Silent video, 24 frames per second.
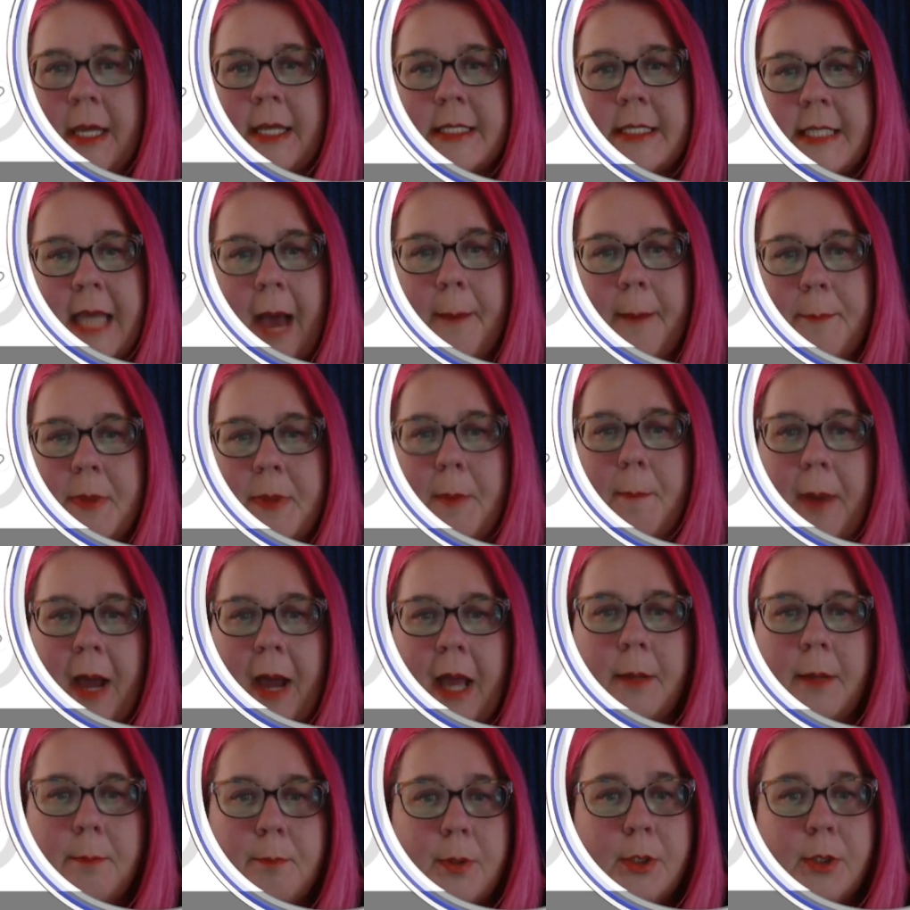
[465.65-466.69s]
tap the
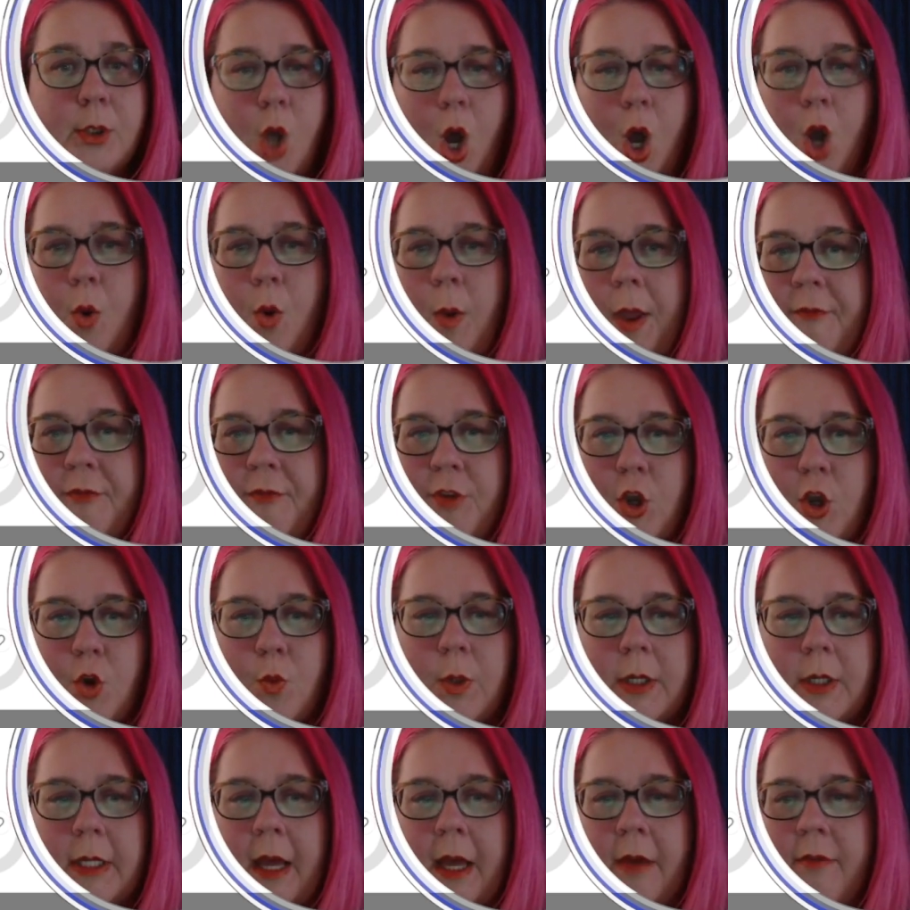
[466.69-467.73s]
button below if you
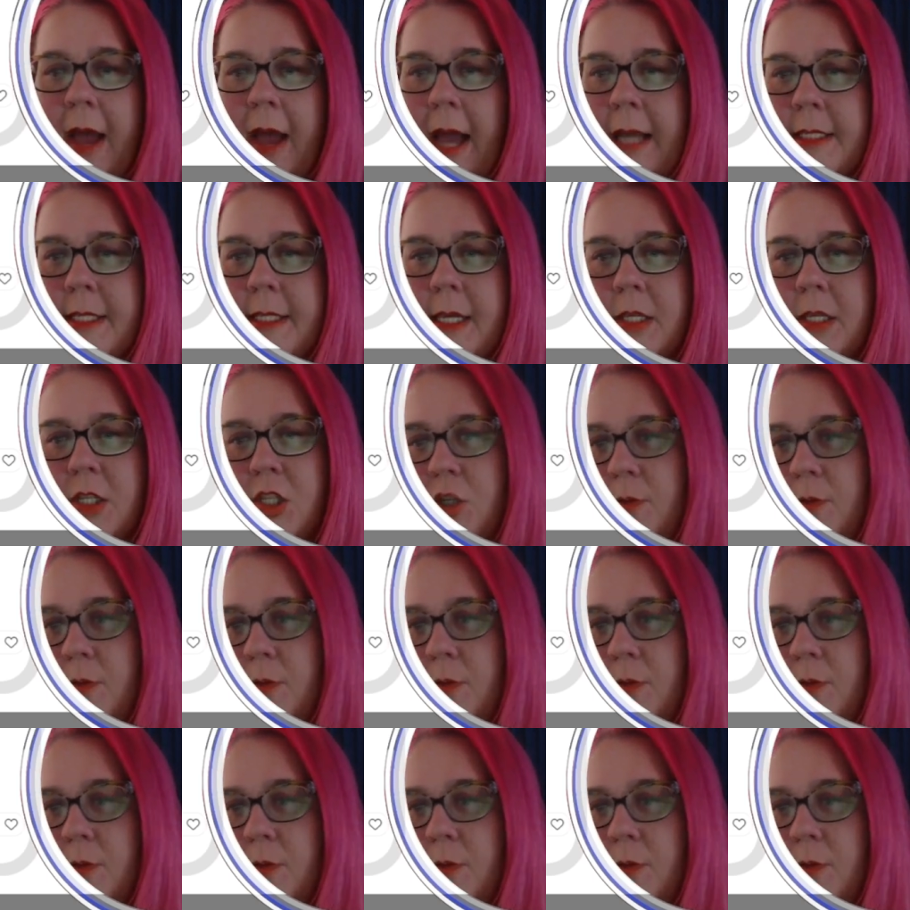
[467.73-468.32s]
would love access